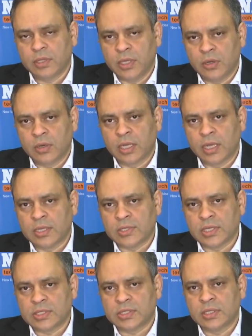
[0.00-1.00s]
for the
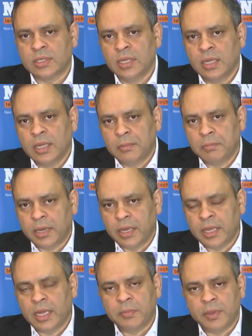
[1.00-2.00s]
organization
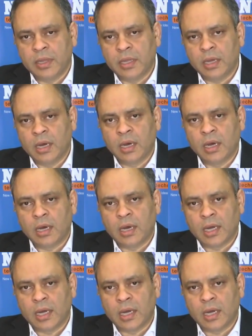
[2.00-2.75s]
by helping uh,